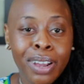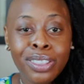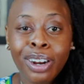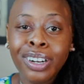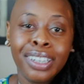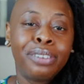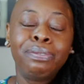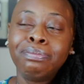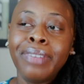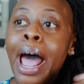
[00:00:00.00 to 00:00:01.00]
with are going to
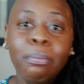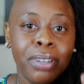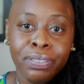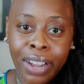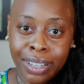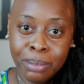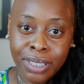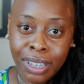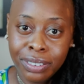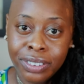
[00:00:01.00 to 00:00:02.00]
amplify
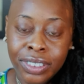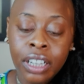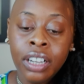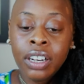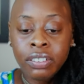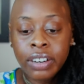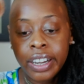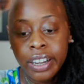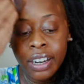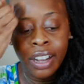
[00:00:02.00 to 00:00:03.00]
themselves,
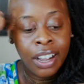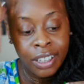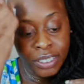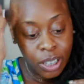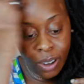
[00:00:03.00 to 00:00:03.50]
right? So